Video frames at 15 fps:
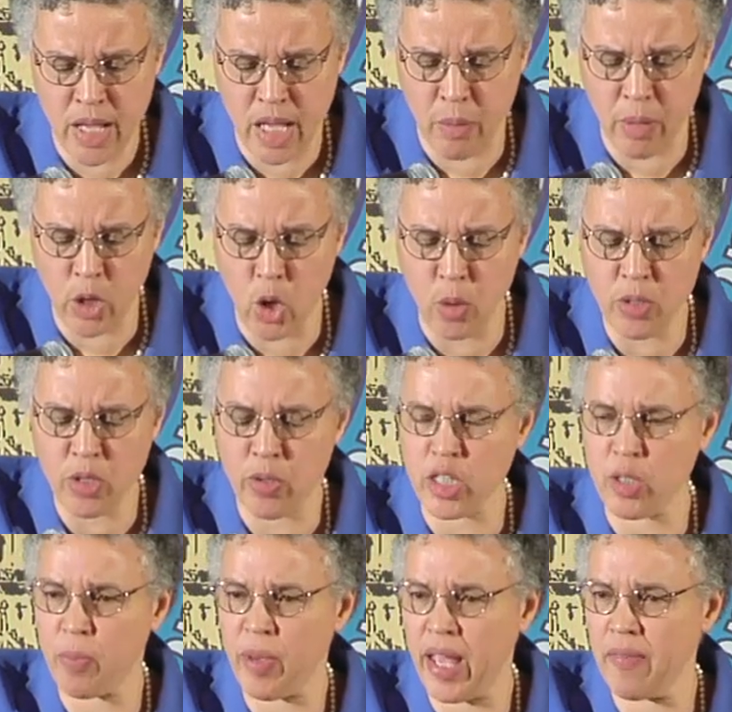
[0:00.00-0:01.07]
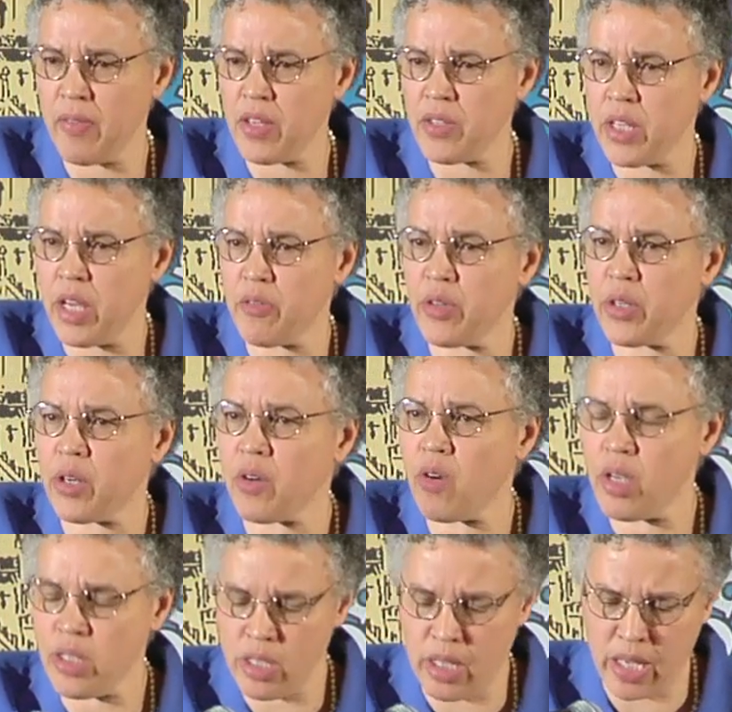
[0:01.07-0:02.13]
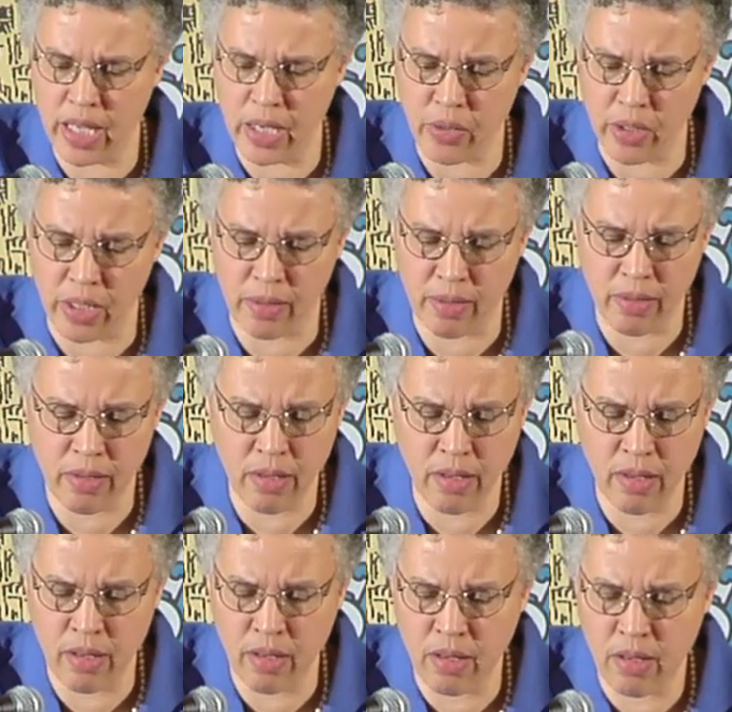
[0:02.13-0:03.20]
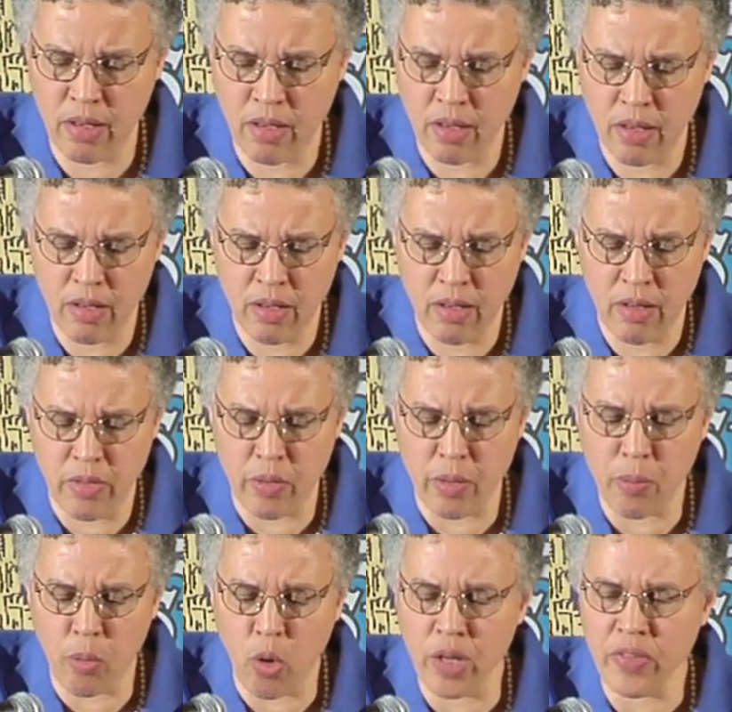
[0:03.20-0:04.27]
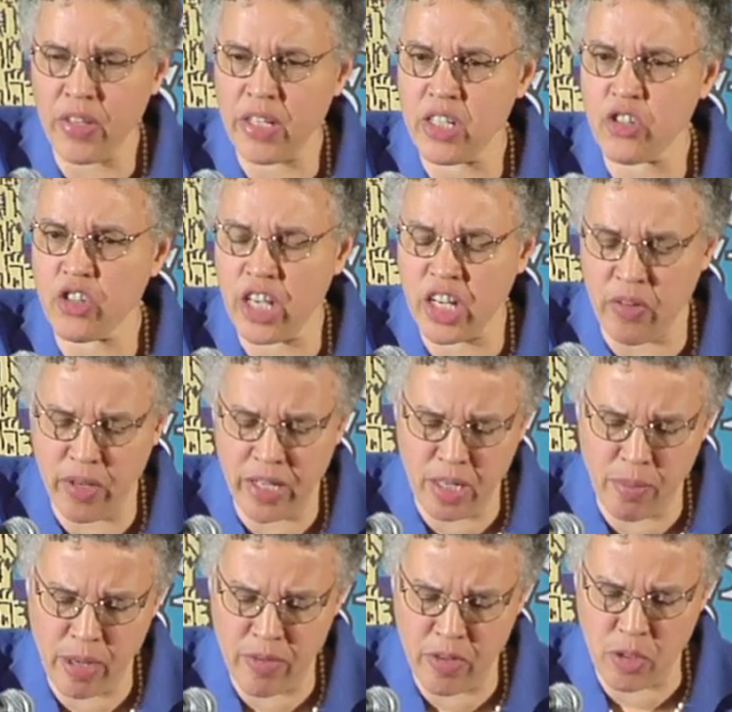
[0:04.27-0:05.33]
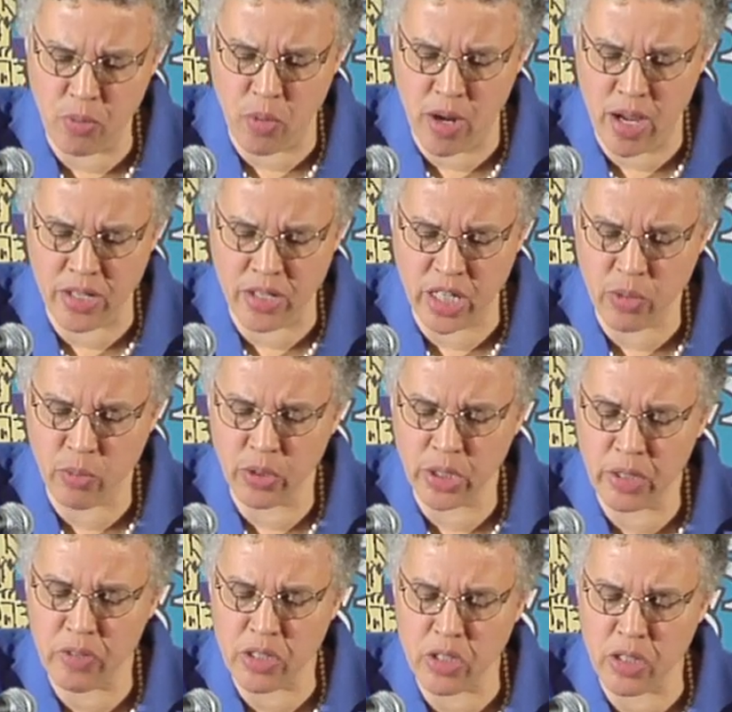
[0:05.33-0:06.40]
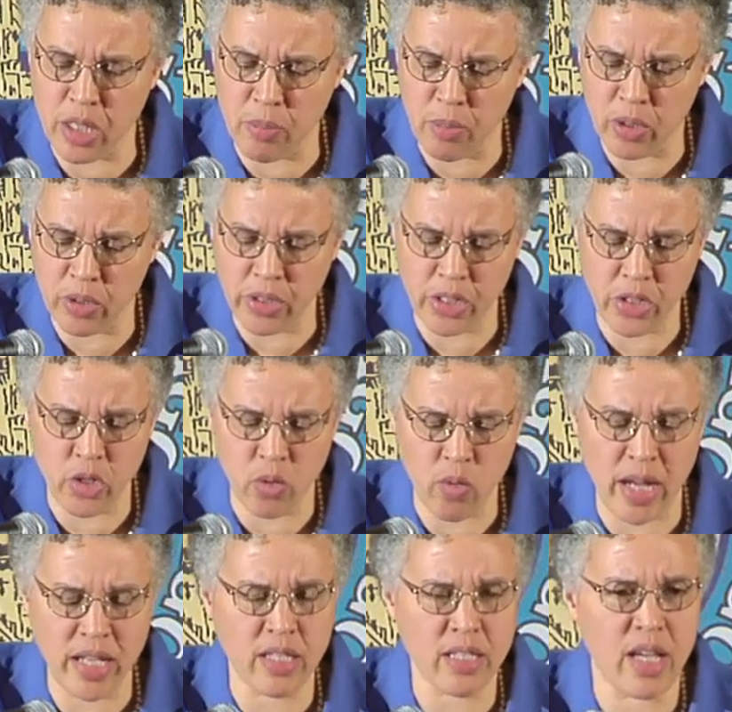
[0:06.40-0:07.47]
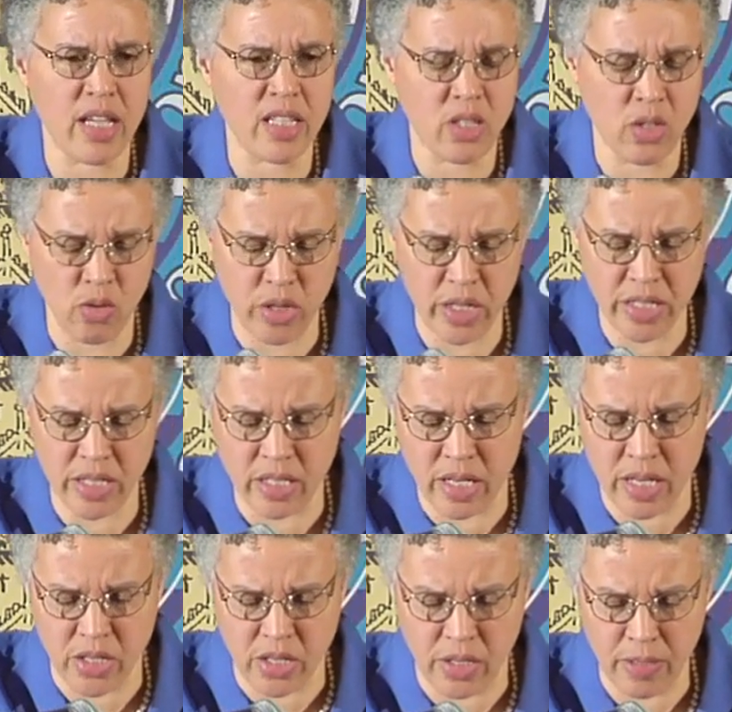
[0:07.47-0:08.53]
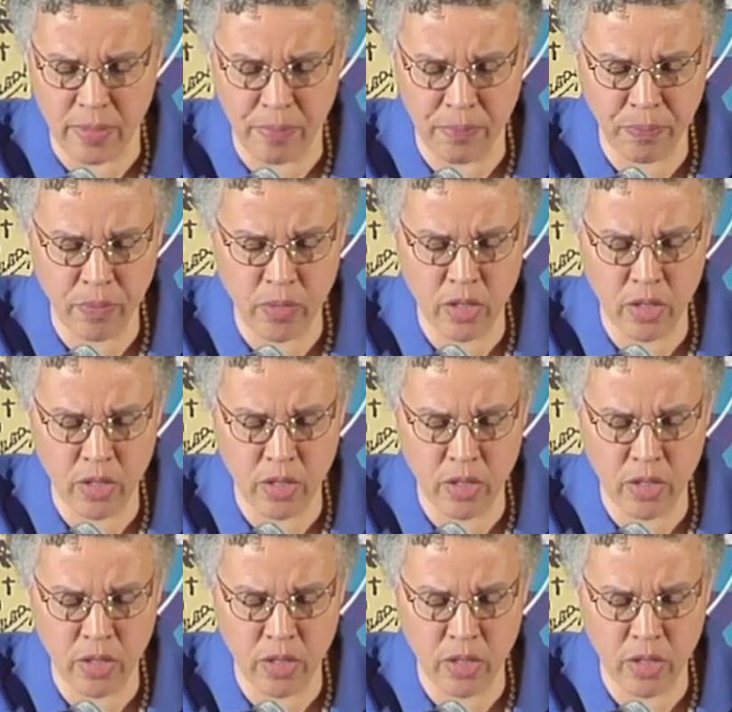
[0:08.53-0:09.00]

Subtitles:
and we hope to expand this effort across the county. The report that is generated by this project will give us the ability to right-size the organization,